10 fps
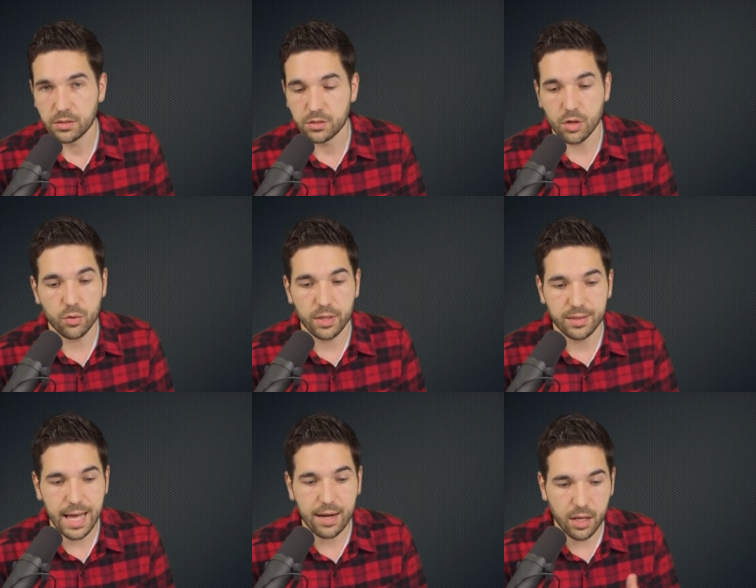So
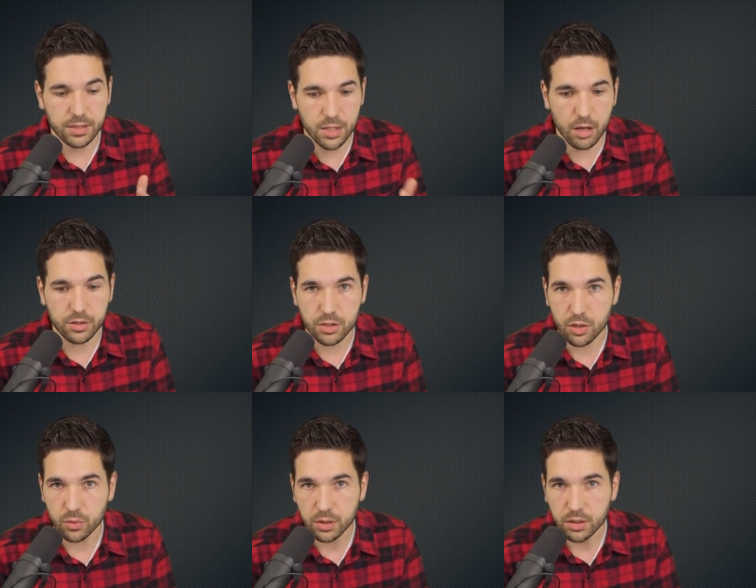that is
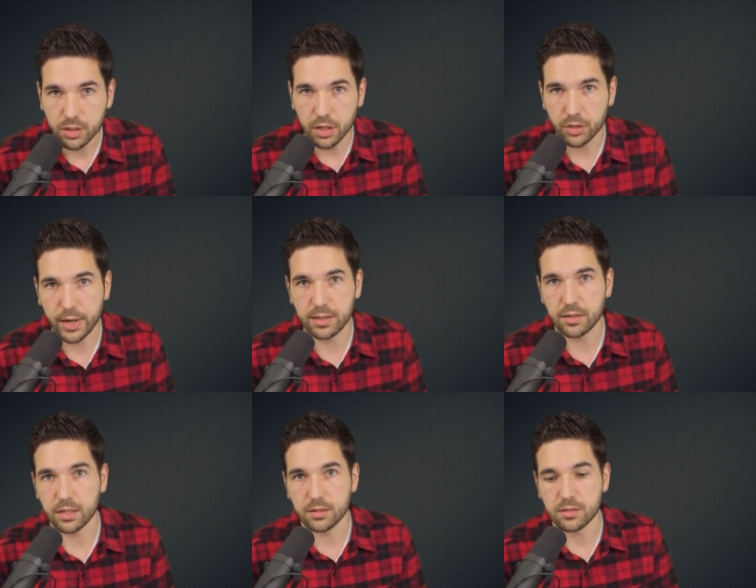also a great
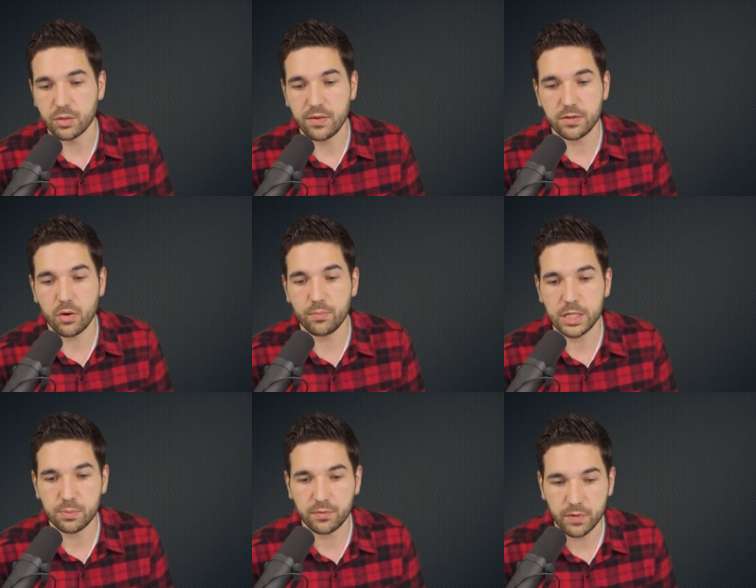thing. So even though
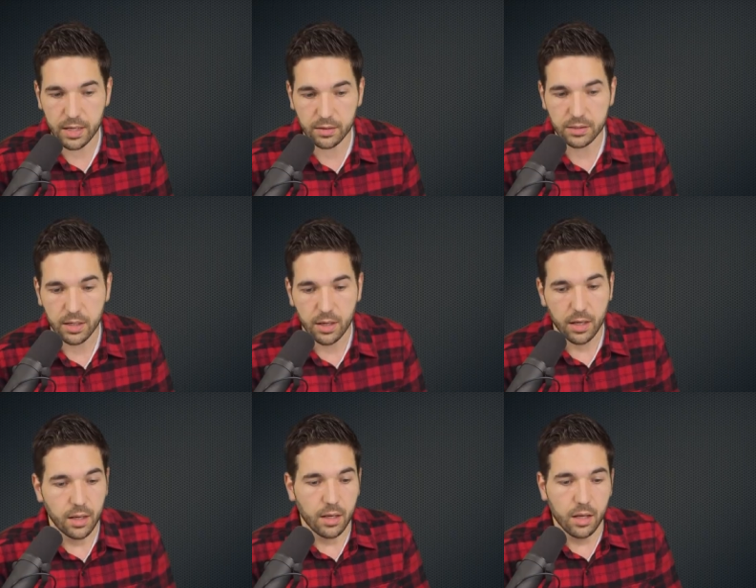impeachment failed,
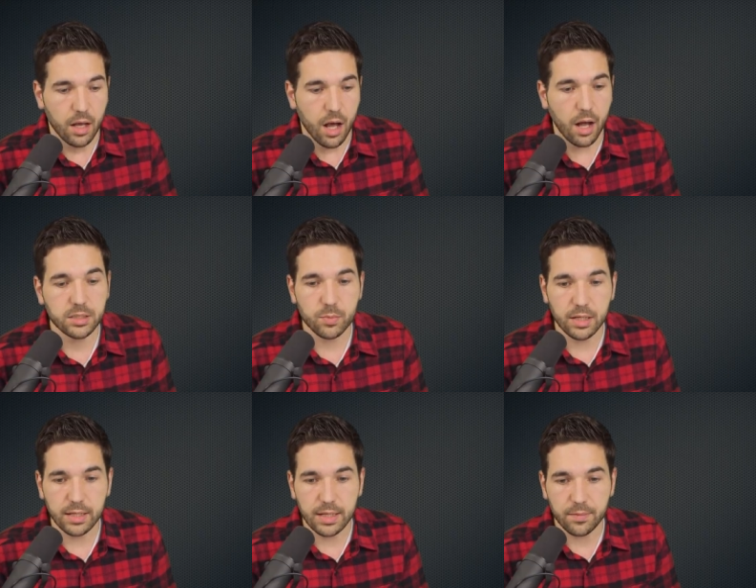
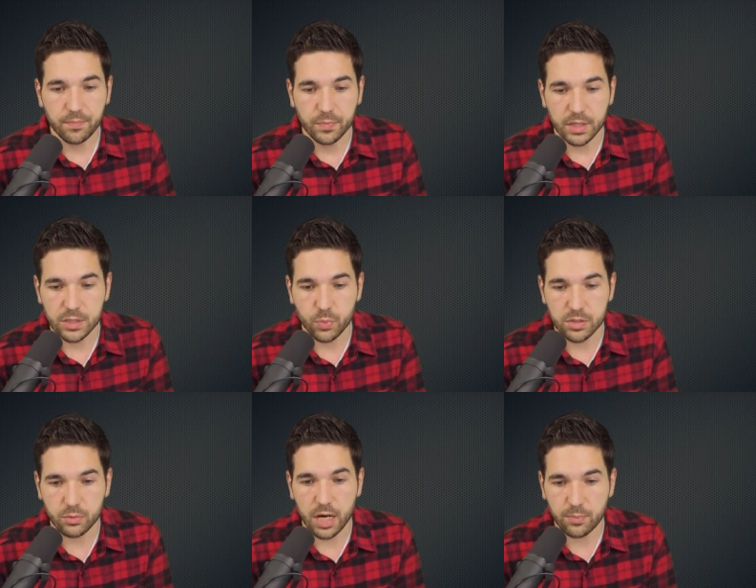ultimately, this
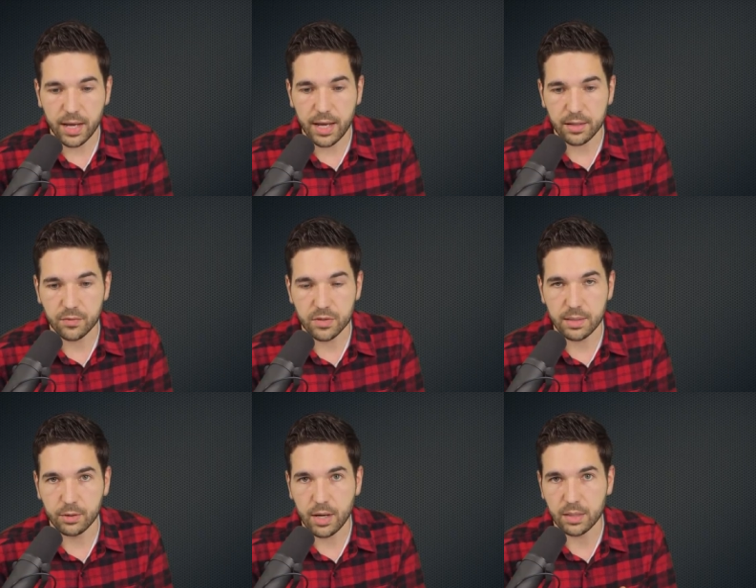was the right path for the
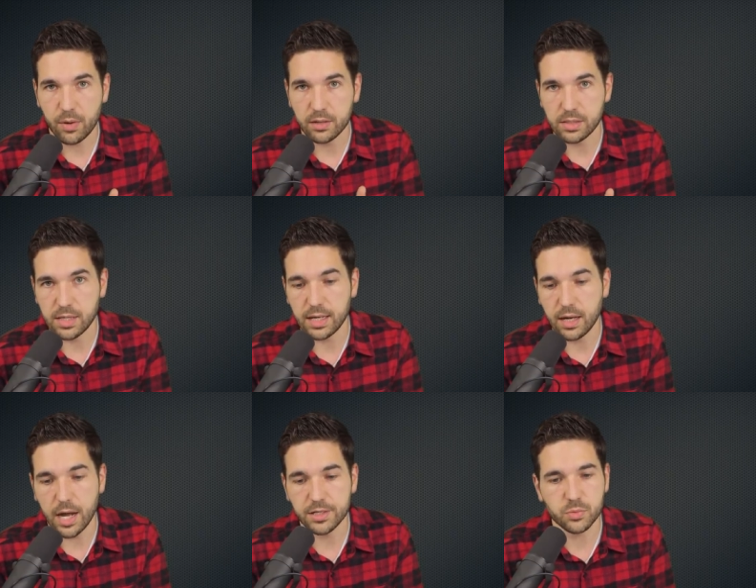Democratic Party to take.
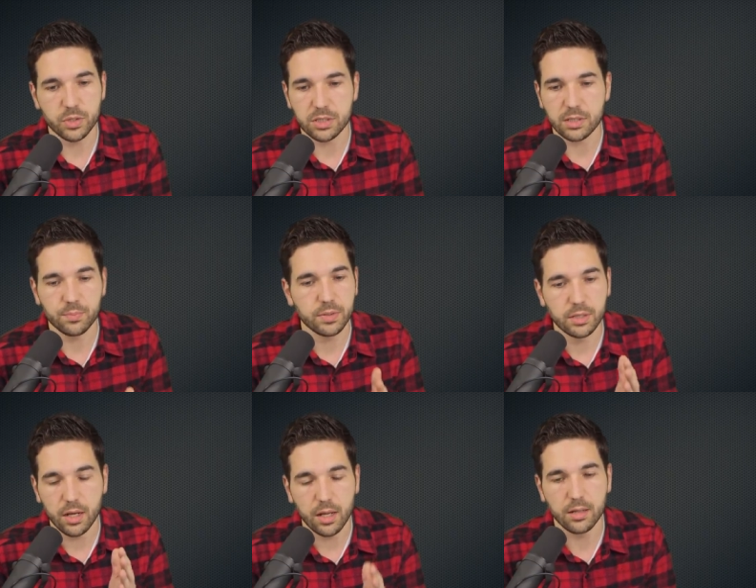I just wish they
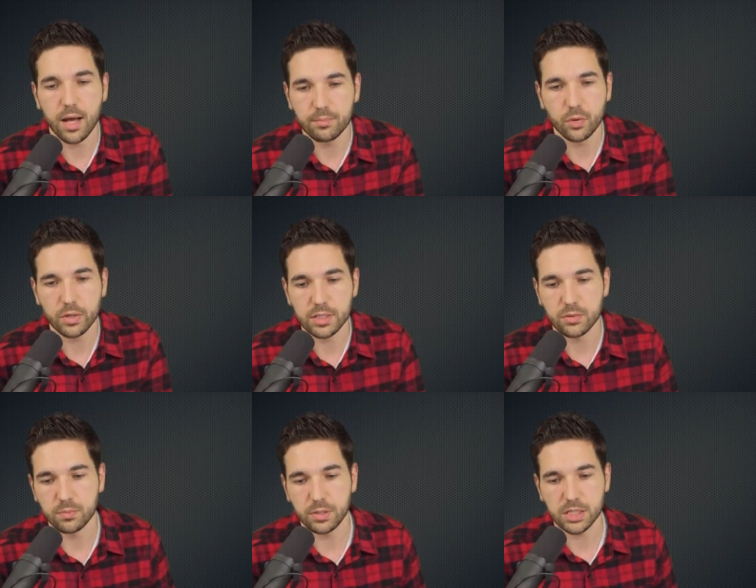put a lot more
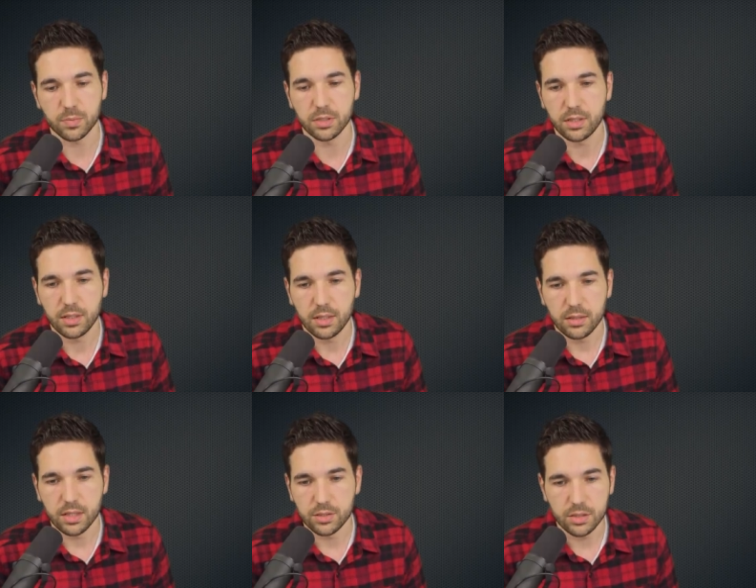into impeachment
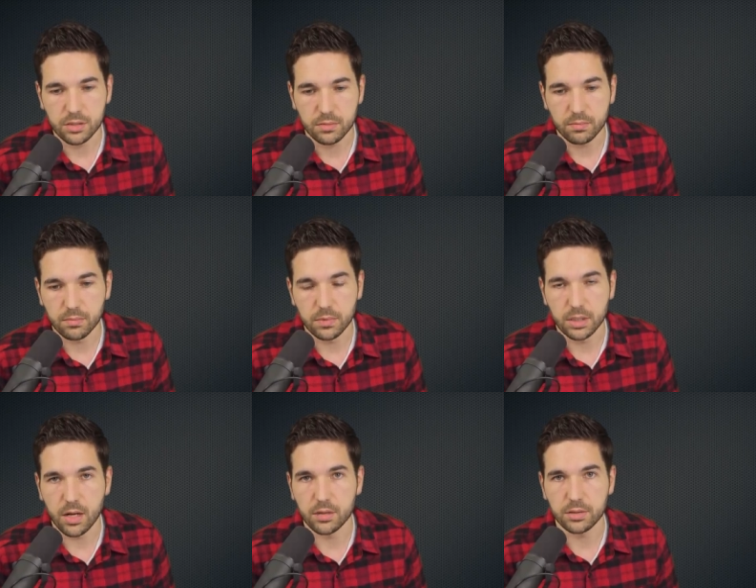than just the
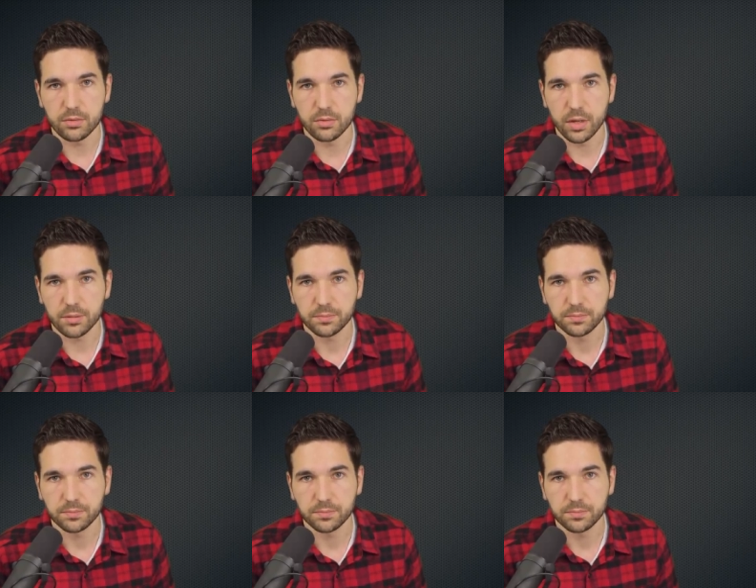call to Ukraine.